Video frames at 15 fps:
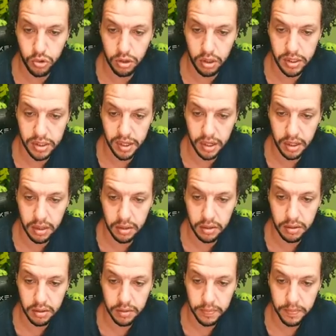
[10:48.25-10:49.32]
do in the
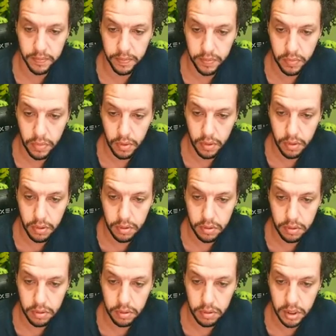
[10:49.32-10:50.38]
second
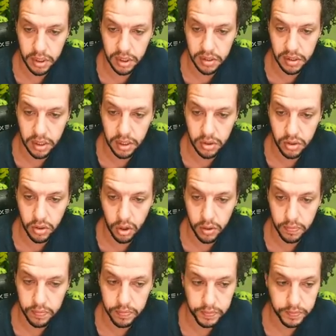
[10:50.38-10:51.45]
the second
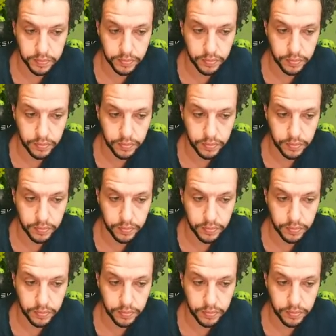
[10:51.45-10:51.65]
time.